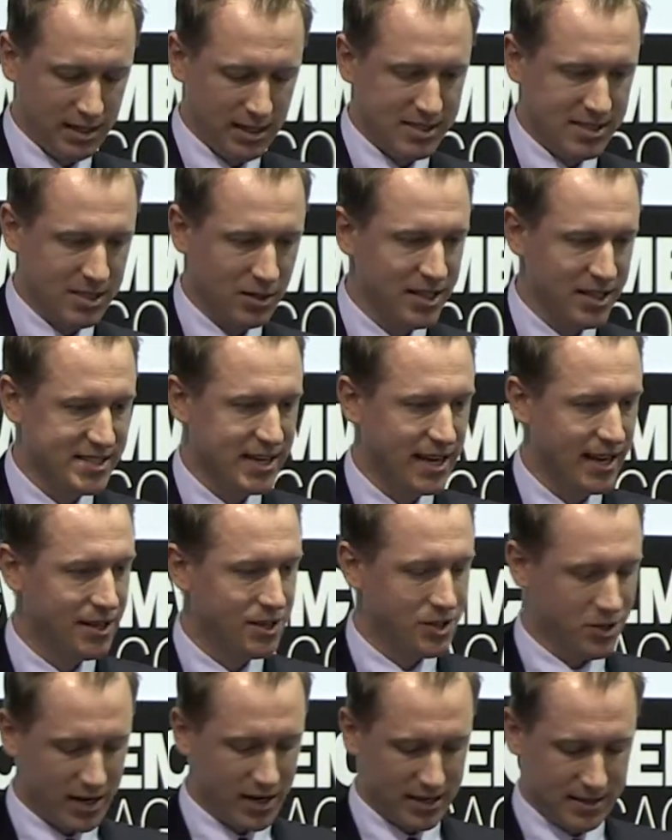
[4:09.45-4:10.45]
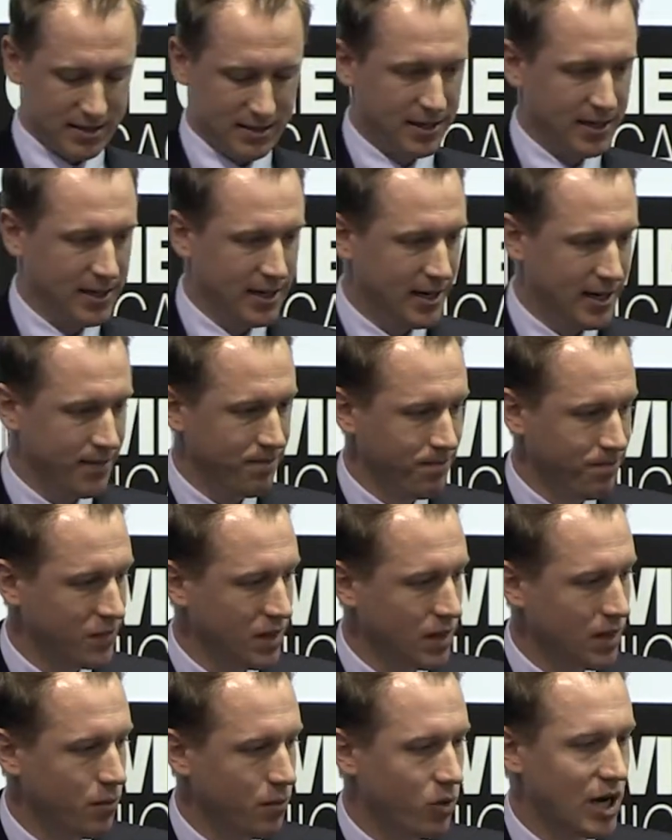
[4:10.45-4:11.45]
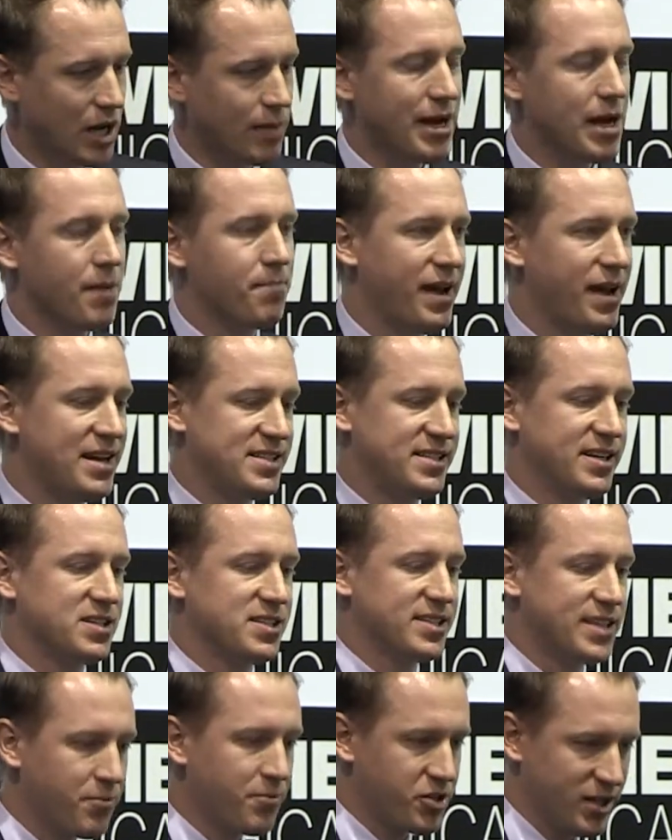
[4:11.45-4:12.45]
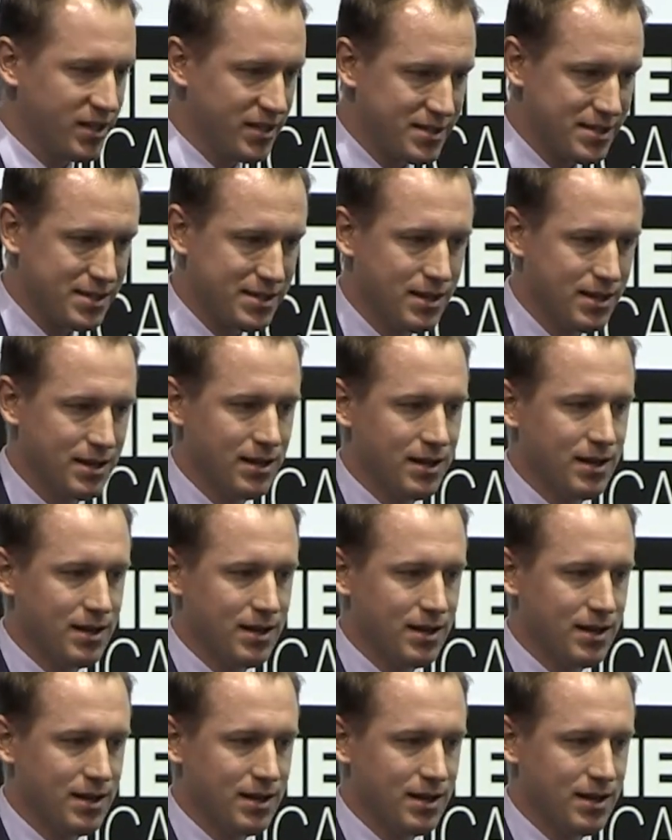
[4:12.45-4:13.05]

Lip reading: So let's get into it. What are my basic assumptions?